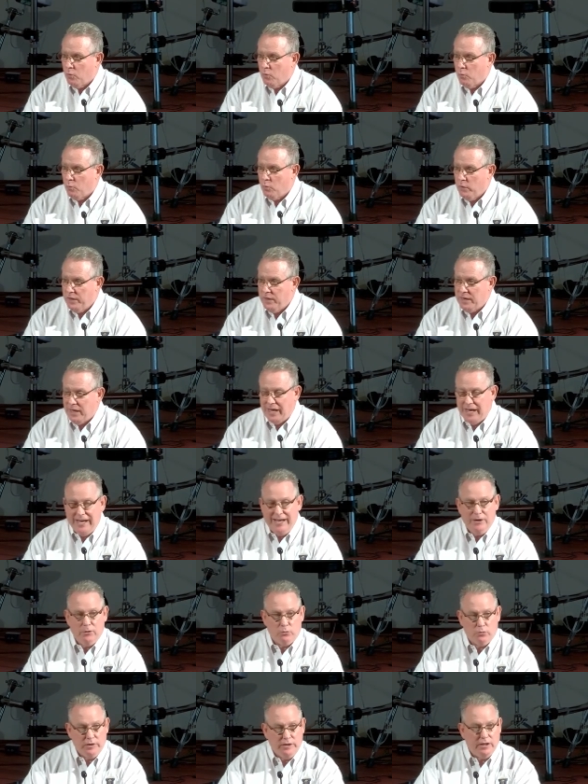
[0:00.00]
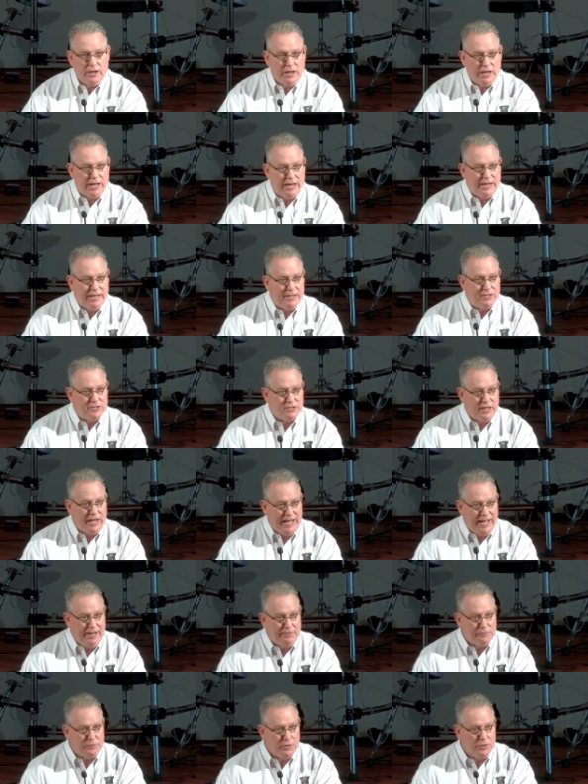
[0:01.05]
when I realized
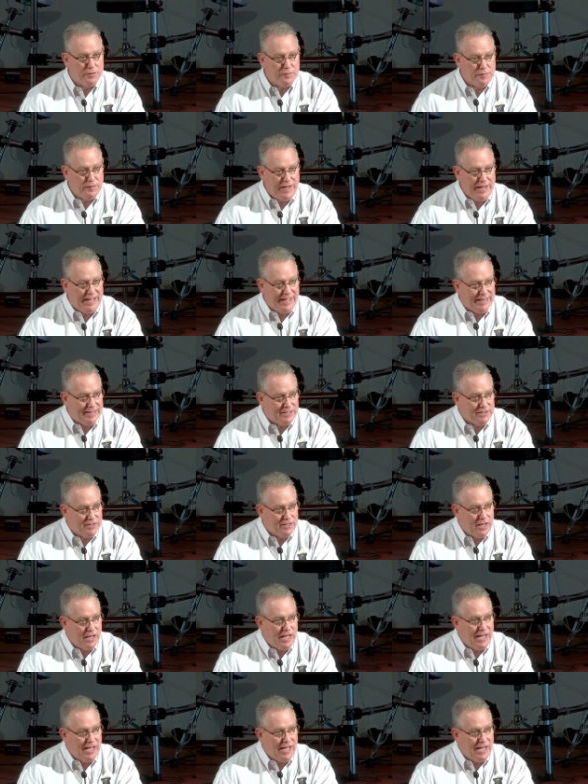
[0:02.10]
after the fact